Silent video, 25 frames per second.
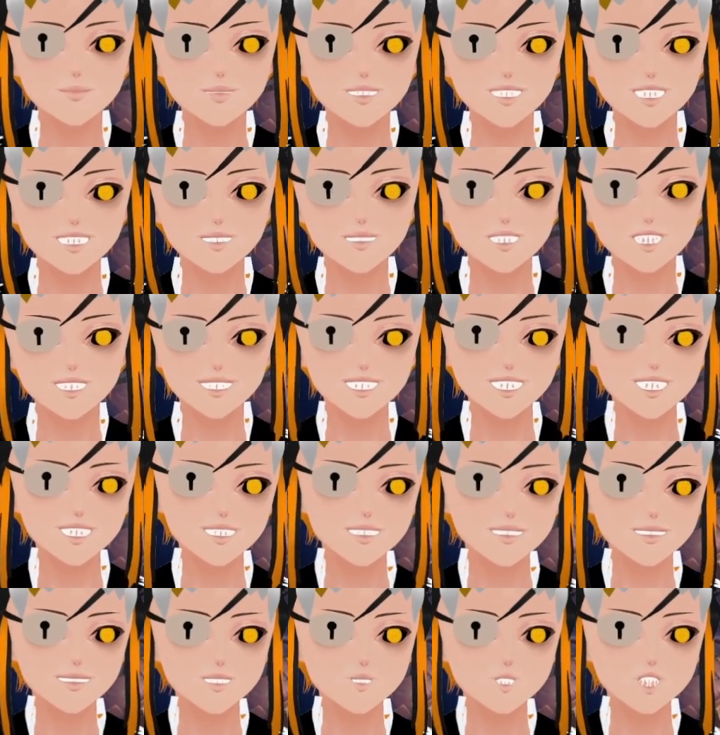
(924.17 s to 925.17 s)
Could make it a
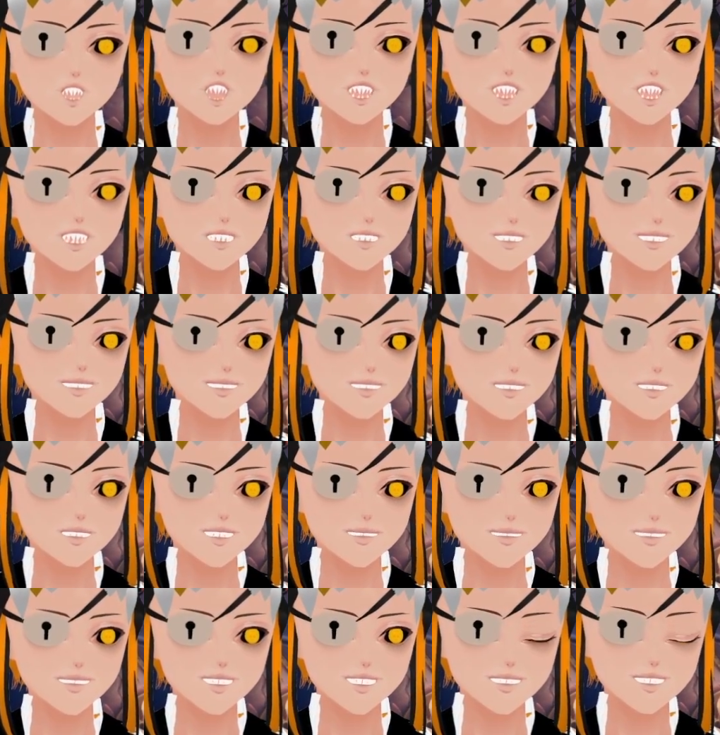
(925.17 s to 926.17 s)
lot more
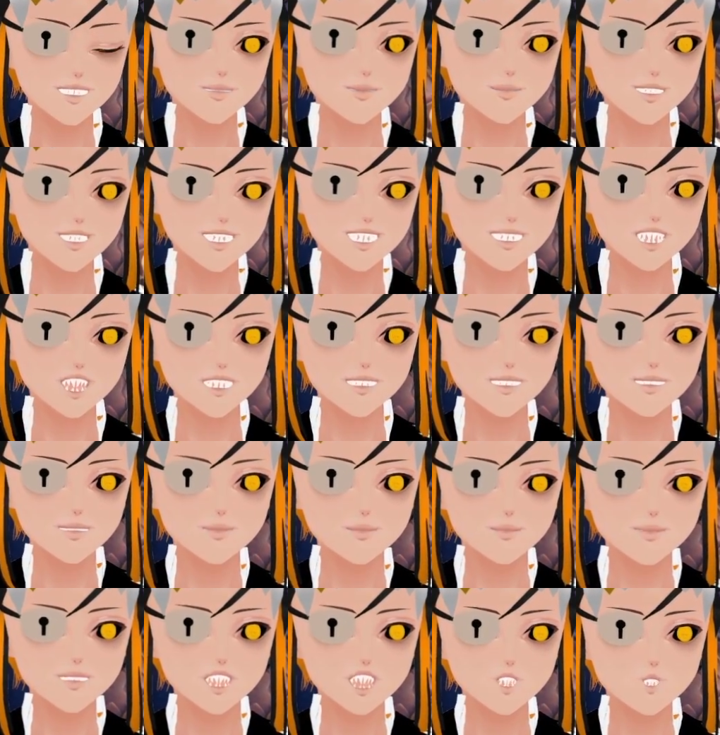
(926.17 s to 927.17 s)
interesting. I don't
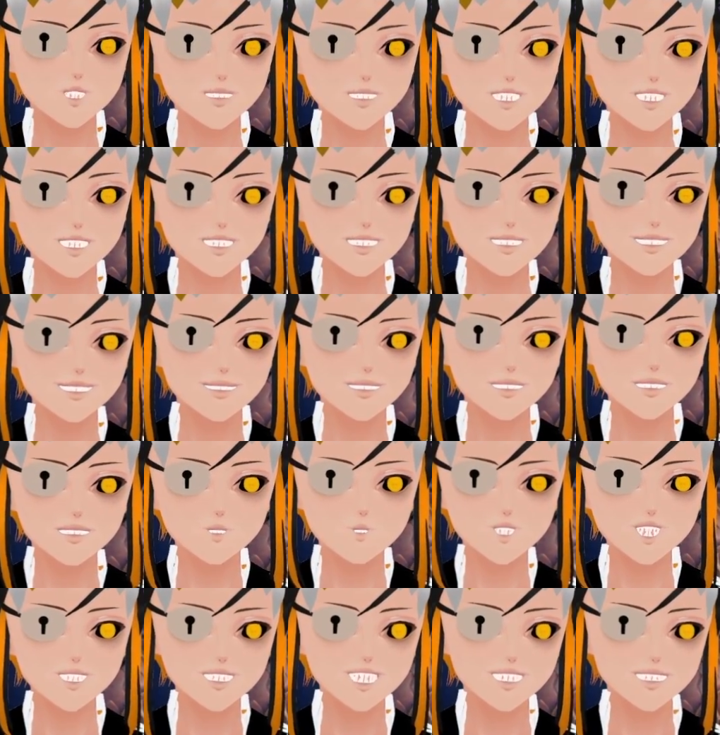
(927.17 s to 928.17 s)
know if they'd ever
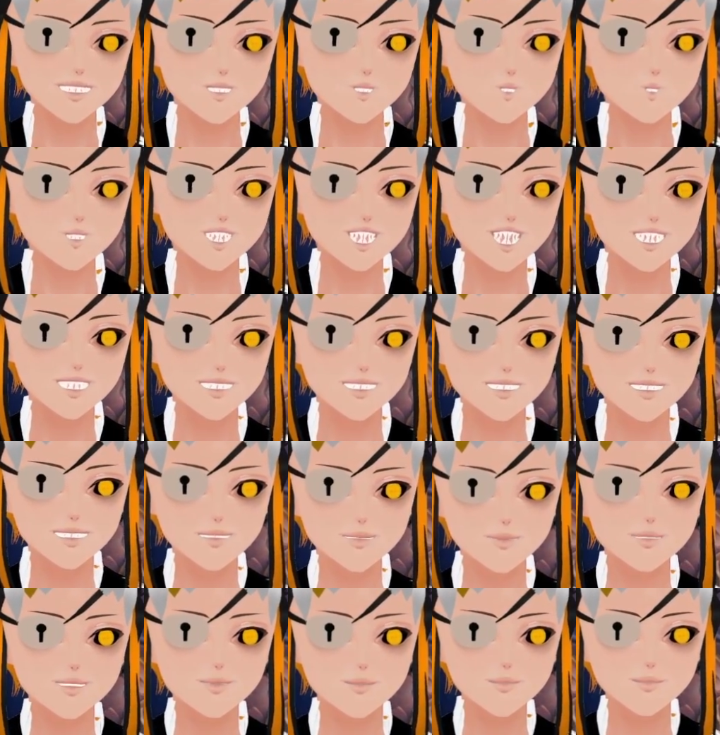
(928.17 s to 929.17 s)
want to do that.
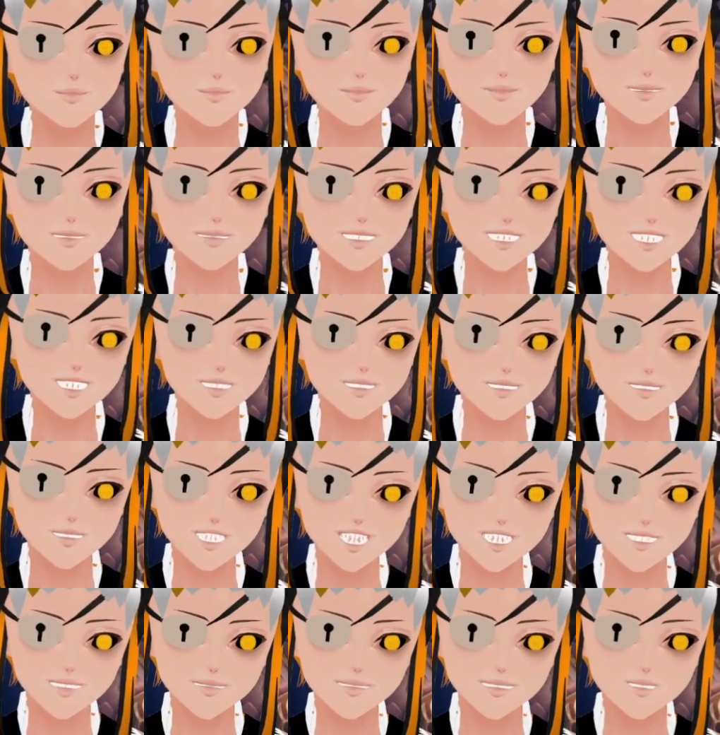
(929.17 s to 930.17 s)
Or just give
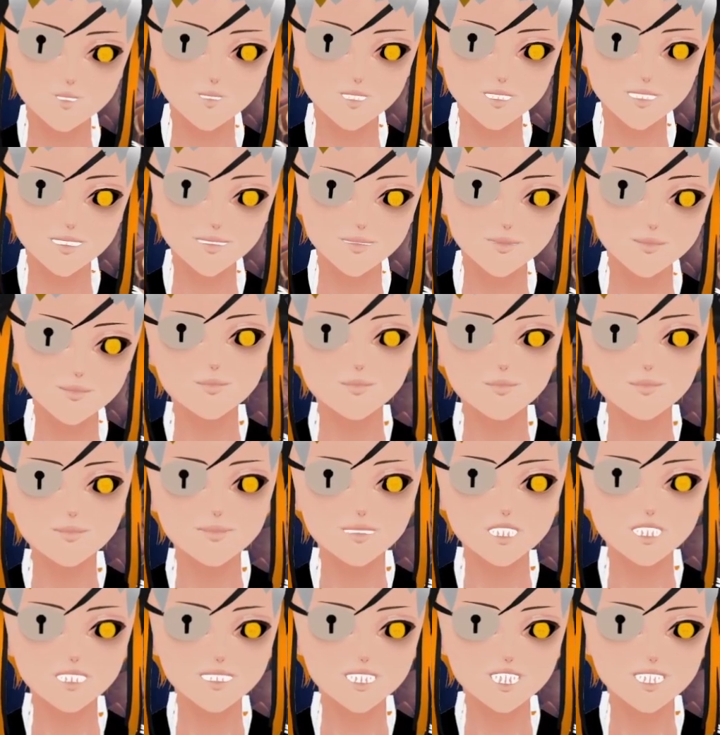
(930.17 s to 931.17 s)
the stupid
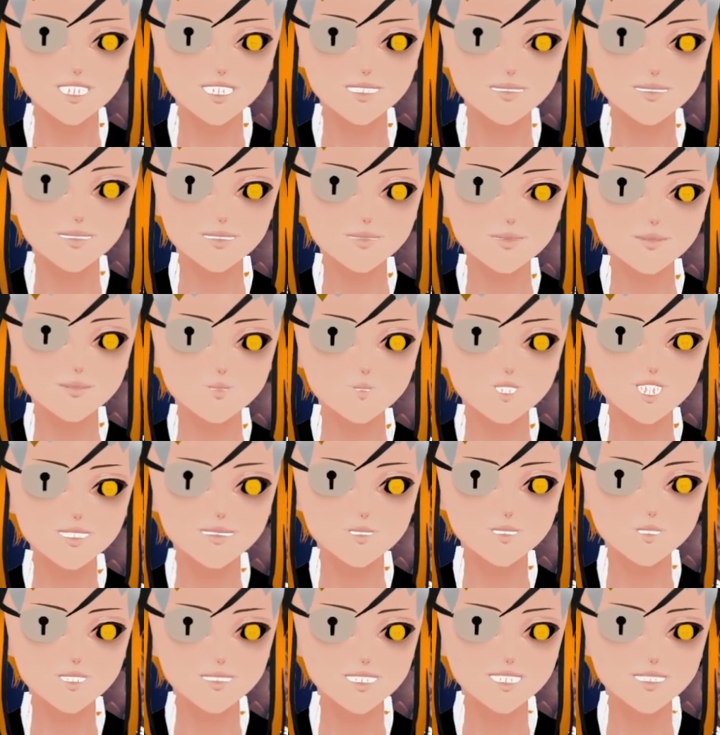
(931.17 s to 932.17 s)
zombies
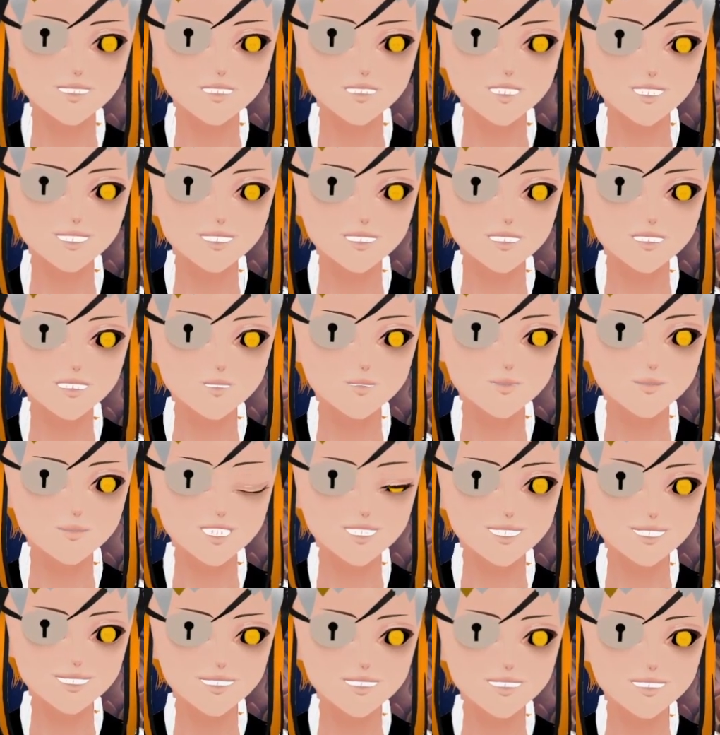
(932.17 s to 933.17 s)
rush whenever they are
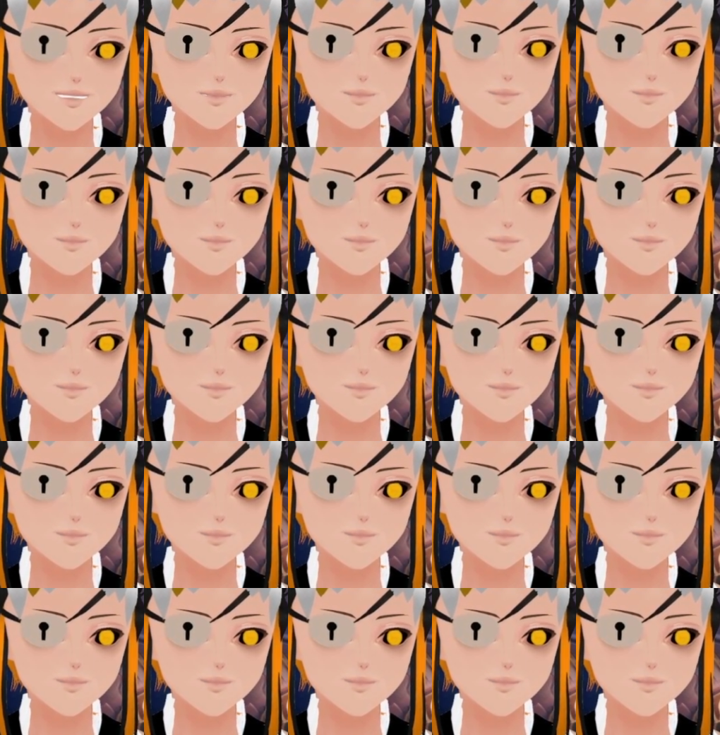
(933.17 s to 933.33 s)
played.